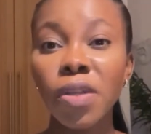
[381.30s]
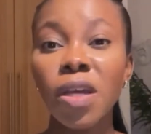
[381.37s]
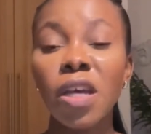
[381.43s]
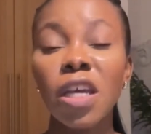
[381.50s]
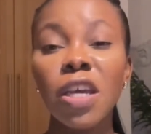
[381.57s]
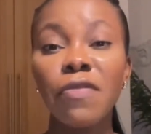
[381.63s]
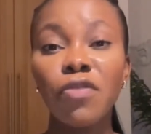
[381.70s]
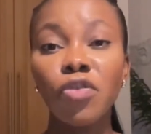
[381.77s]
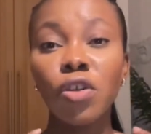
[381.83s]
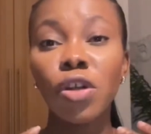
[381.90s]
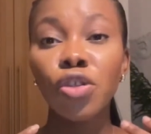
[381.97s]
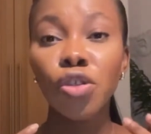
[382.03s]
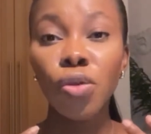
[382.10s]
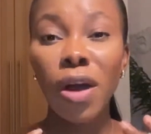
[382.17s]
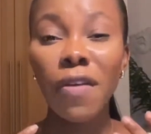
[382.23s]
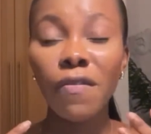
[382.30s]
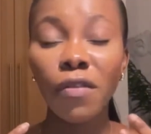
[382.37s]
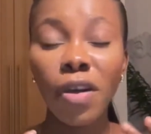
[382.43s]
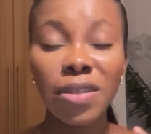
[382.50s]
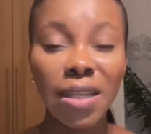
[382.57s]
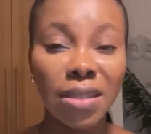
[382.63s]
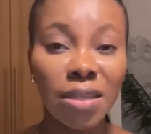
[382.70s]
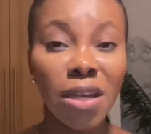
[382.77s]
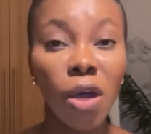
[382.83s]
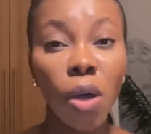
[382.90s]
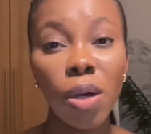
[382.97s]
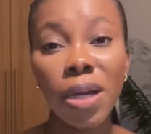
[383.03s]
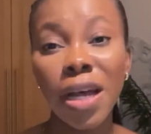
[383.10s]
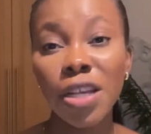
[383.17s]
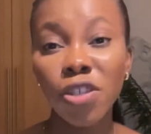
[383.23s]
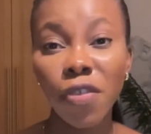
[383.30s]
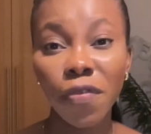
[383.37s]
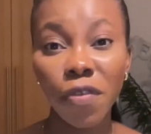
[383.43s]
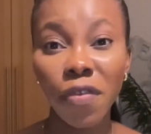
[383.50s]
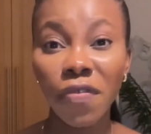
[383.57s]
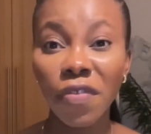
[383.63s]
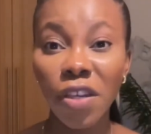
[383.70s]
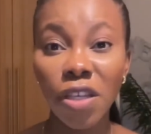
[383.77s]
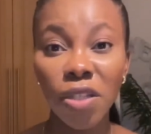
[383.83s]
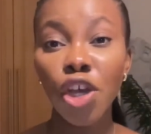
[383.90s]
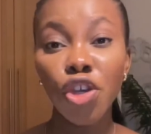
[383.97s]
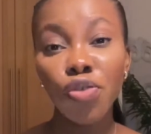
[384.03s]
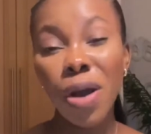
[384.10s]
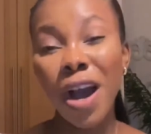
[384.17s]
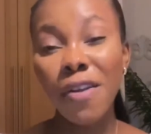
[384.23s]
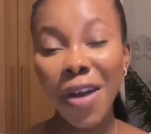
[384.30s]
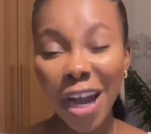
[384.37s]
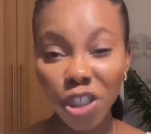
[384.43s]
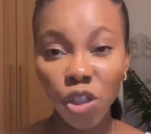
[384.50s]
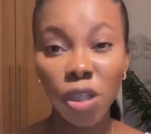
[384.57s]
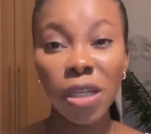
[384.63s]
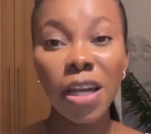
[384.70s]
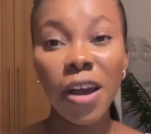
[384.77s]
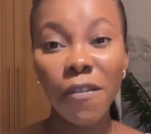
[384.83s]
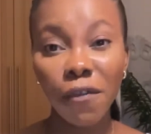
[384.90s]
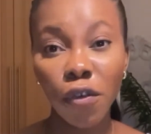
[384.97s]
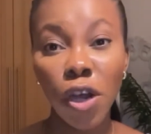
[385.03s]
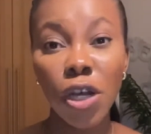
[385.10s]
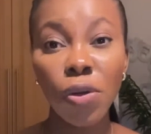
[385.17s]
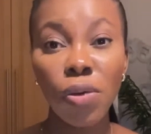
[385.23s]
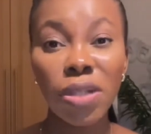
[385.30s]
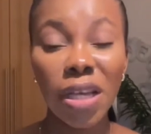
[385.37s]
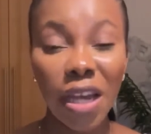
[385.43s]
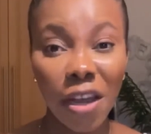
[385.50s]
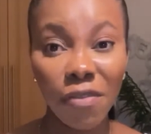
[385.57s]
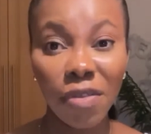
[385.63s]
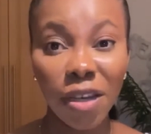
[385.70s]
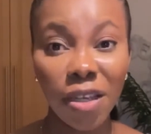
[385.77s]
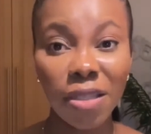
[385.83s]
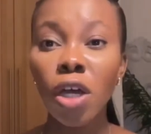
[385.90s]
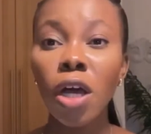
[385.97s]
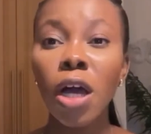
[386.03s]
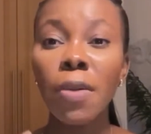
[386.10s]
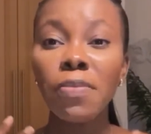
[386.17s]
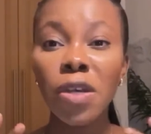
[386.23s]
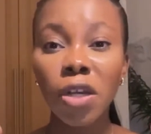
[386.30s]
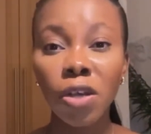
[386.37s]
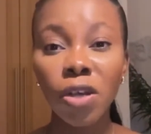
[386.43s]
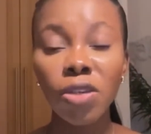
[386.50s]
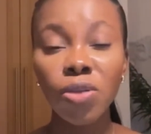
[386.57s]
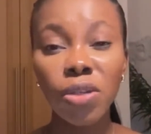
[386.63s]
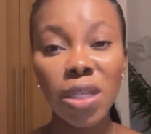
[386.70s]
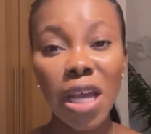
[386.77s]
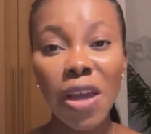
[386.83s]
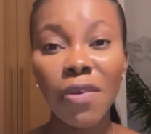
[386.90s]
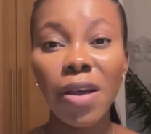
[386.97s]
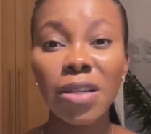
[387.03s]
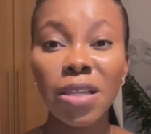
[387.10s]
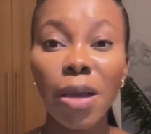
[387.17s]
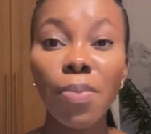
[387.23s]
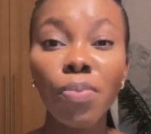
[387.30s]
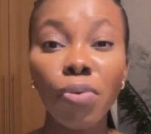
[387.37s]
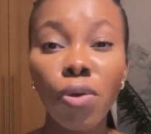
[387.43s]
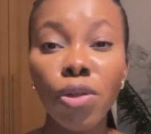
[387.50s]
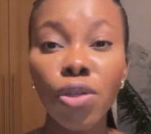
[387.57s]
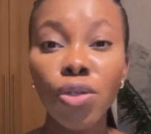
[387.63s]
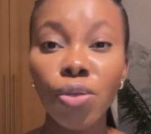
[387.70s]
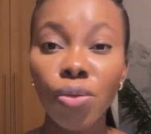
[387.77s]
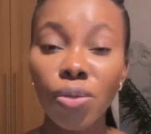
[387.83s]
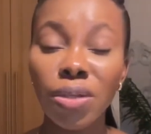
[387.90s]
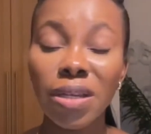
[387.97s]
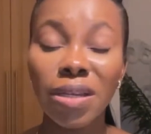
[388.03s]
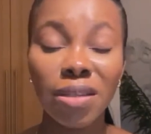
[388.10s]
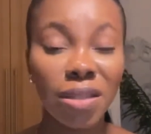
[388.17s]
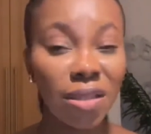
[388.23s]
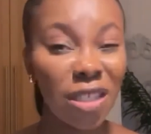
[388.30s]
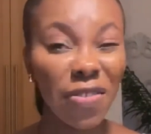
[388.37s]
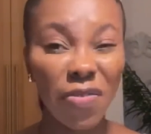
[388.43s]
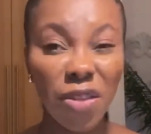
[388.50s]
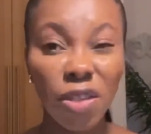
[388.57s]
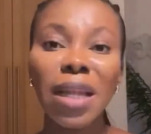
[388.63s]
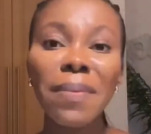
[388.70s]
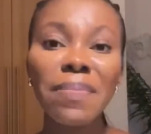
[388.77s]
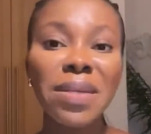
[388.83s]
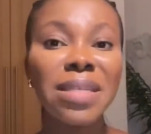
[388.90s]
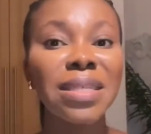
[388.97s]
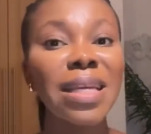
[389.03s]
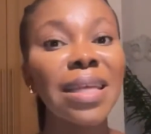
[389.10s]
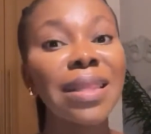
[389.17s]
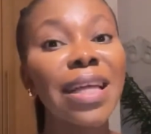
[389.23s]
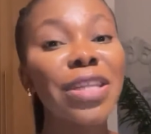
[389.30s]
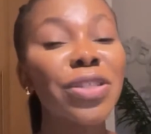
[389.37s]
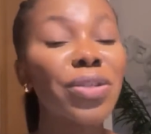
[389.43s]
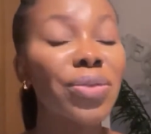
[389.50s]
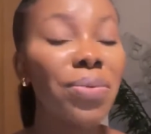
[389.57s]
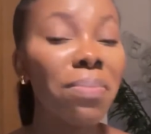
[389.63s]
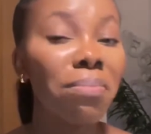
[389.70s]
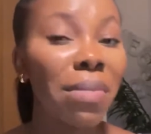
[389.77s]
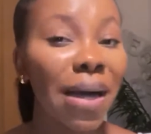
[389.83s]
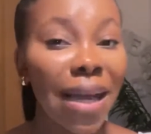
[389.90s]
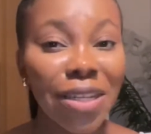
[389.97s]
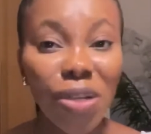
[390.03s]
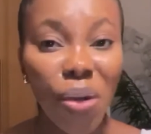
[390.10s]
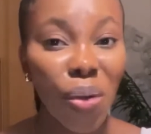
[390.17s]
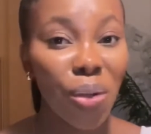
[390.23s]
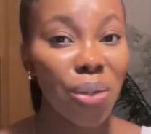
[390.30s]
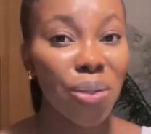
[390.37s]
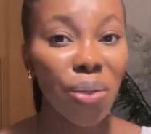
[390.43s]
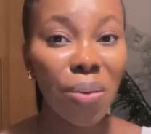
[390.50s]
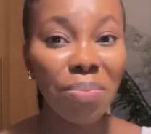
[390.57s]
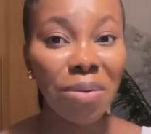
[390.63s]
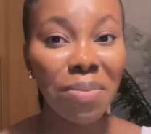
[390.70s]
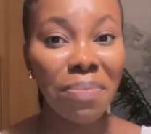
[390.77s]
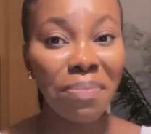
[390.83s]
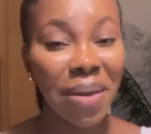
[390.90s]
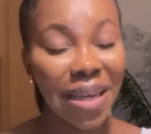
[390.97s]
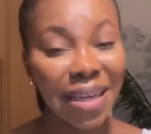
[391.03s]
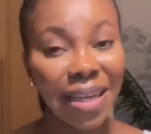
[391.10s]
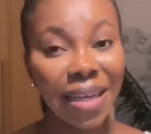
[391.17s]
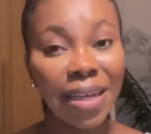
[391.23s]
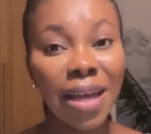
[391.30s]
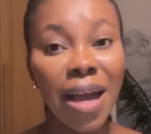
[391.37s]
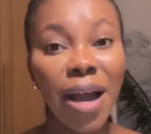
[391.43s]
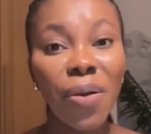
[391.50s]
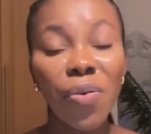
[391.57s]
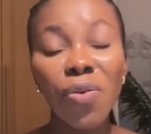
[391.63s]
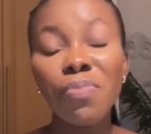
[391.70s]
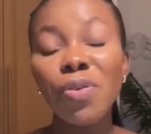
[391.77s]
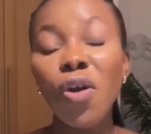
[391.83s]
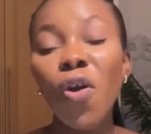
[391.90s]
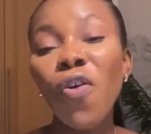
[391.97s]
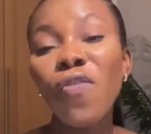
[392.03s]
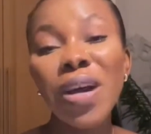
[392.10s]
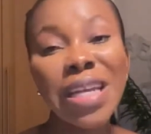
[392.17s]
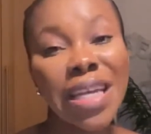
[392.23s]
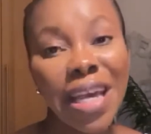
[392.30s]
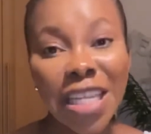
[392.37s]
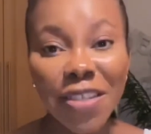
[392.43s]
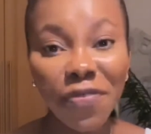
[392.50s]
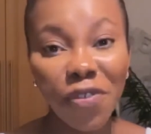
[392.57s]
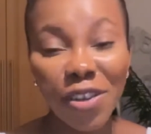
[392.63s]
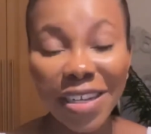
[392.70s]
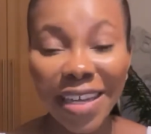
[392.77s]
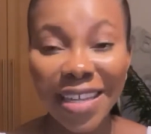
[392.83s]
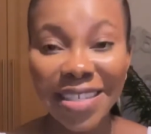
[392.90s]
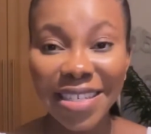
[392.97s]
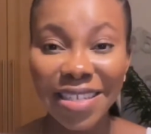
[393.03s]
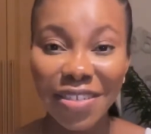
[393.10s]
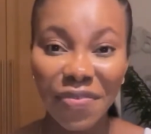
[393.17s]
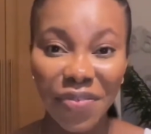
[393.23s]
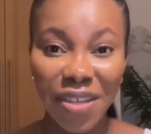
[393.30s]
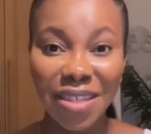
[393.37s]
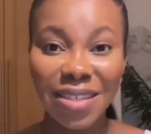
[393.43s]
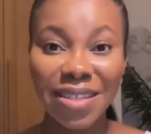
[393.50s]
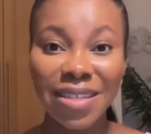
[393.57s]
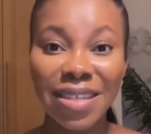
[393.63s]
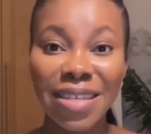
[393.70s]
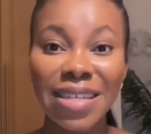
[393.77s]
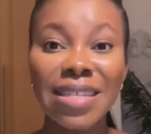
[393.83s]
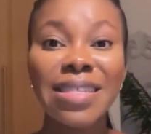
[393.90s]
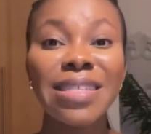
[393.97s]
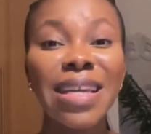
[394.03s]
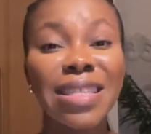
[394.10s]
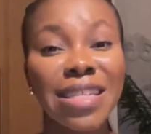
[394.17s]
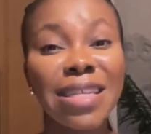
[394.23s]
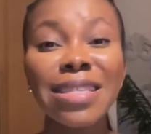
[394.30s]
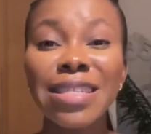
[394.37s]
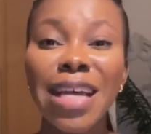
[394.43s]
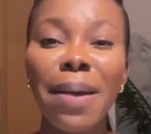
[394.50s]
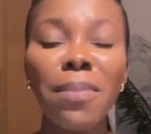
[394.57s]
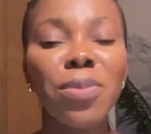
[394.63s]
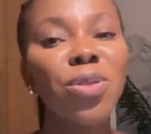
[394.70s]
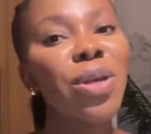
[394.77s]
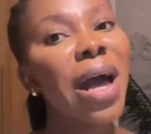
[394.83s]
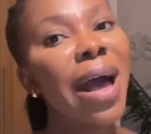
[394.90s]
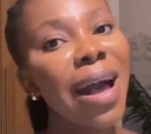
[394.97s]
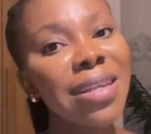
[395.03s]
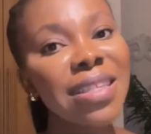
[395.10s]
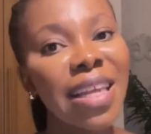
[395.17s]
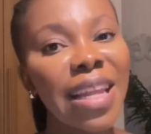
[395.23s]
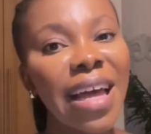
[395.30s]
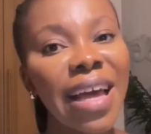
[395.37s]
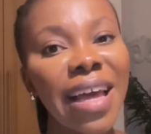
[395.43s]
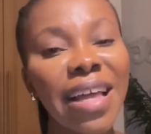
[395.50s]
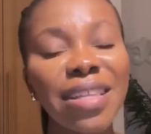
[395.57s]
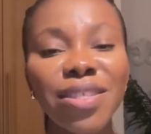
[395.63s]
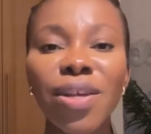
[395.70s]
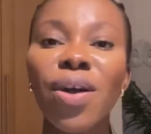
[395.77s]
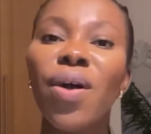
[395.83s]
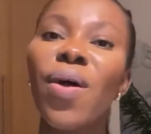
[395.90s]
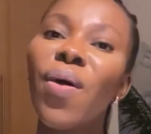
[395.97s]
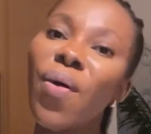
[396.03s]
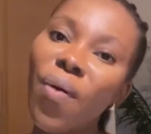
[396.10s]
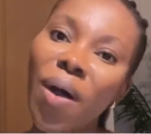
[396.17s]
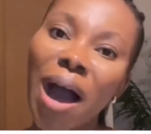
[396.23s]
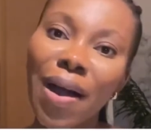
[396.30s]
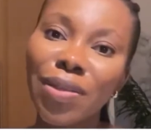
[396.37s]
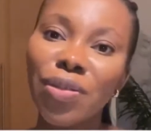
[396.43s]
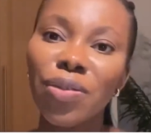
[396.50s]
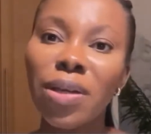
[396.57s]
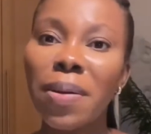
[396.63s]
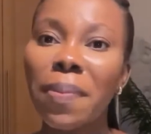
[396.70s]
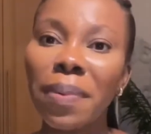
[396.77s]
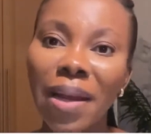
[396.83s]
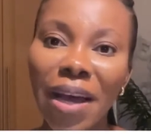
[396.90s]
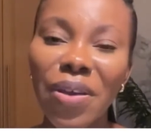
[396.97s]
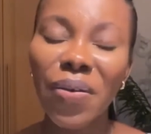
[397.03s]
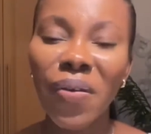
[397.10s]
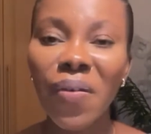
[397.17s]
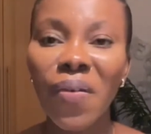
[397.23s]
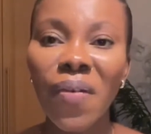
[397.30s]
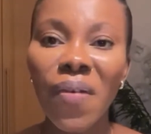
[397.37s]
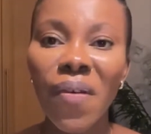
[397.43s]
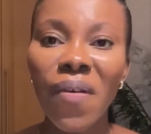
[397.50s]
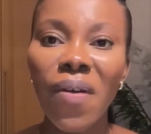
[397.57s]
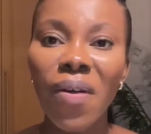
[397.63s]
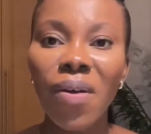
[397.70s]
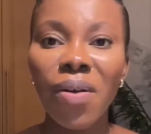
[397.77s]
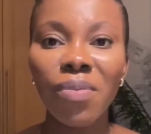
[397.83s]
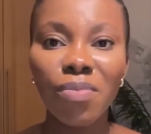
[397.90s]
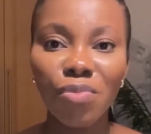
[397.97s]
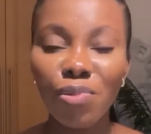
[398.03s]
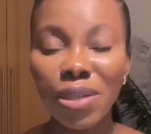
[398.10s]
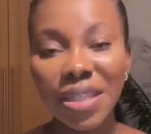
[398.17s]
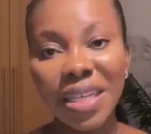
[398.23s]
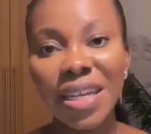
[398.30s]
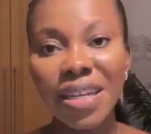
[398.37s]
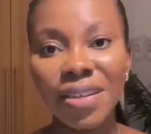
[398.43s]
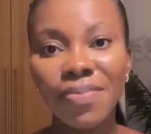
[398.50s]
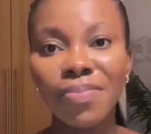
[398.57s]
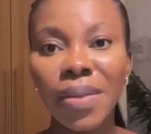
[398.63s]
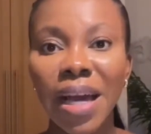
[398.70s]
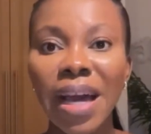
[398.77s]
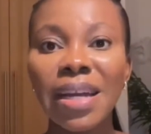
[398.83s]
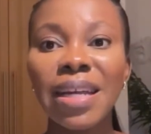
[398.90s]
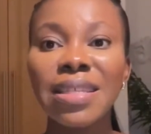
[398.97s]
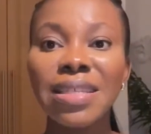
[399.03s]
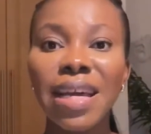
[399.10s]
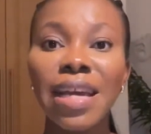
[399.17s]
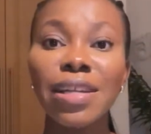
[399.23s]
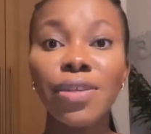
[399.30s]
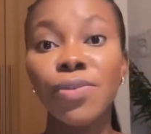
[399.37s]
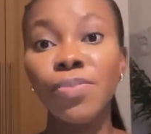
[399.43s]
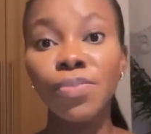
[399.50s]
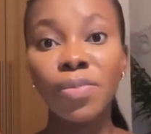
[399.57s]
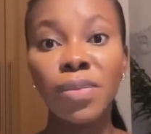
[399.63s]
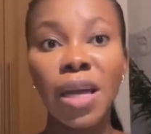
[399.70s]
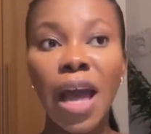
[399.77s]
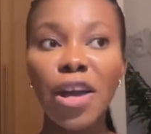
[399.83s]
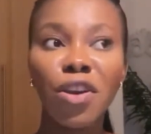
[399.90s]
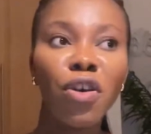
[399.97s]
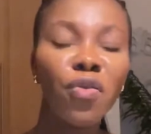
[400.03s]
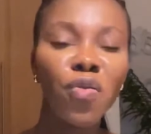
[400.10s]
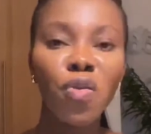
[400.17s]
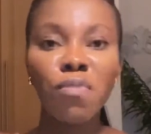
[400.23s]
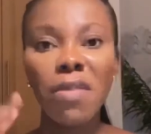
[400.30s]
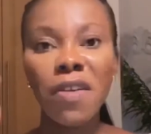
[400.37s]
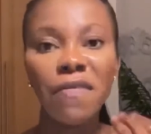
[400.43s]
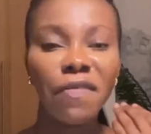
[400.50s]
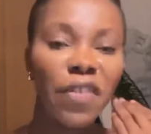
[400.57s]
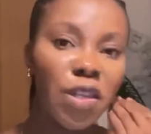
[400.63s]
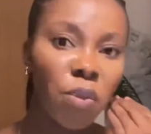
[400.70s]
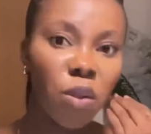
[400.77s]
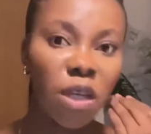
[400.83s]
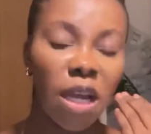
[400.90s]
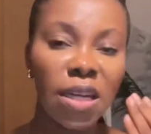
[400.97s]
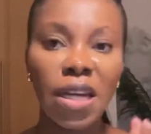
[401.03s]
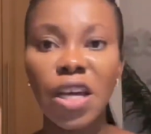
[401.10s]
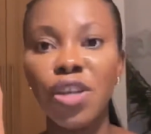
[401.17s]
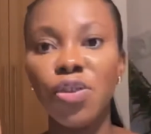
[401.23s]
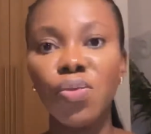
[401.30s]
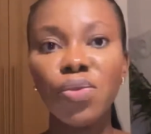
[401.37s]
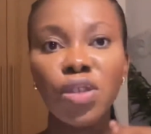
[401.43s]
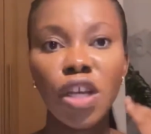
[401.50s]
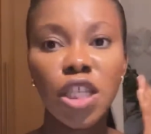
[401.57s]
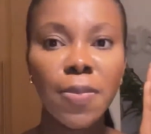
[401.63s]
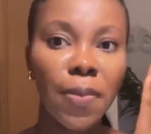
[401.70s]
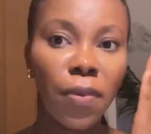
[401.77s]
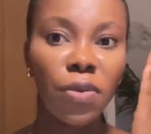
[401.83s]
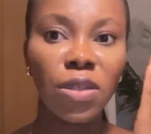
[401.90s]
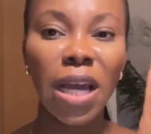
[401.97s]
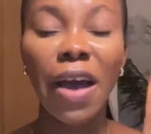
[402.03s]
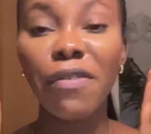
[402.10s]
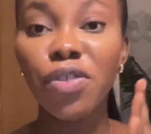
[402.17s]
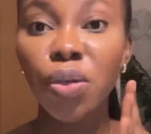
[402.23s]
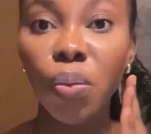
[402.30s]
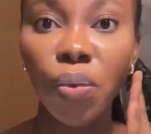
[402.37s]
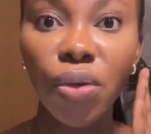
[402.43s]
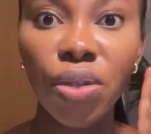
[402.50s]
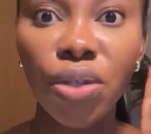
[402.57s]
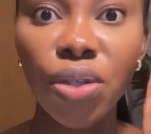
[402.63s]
If you are to avoid certain corners of your face, you actually avoid those areas, because those areas are prone to sensitivity. One mistake that you might also be making will be overly exfoliating the face. Certain times you ask clients, oh, how do you apply your routine? And they tell you, I go with my face wash and I use a sponge afterwards.